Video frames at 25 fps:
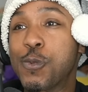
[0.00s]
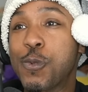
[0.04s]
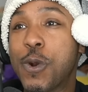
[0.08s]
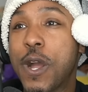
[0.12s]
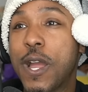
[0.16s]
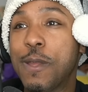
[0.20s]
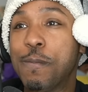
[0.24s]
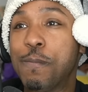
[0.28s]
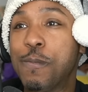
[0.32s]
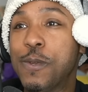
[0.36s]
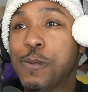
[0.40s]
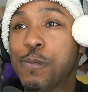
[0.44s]

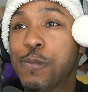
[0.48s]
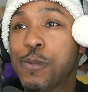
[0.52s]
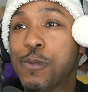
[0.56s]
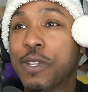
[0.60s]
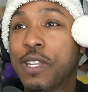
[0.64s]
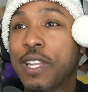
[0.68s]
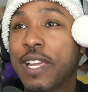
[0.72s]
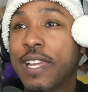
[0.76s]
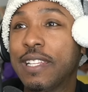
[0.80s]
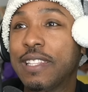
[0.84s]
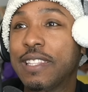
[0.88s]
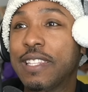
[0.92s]
White people
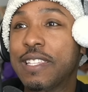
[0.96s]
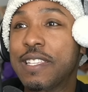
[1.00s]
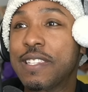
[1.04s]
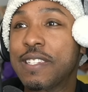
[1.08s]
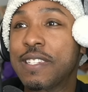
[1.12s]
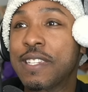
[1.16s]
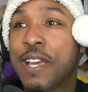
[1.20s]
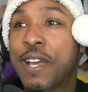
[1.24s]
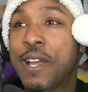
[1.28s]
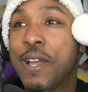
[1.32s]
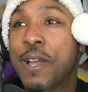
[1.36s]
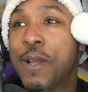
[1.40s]
like
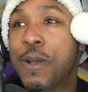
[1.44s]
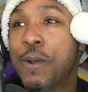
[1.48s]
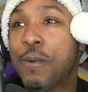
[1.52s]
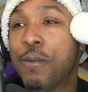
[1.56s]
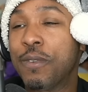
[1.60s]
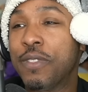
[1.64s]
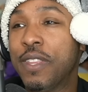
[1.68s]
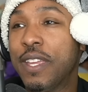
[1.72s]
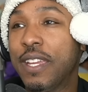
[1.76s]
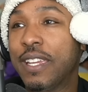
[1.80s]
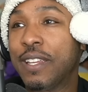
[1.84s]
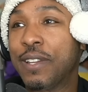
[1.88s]
this
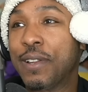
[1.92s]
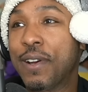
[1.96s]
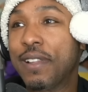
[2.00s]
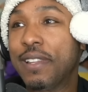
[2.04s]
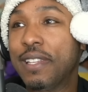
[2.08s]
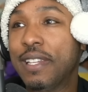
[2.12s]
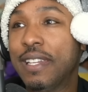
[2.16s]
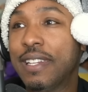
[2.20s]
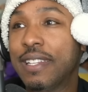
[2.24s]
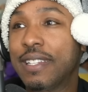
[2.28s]
when they can only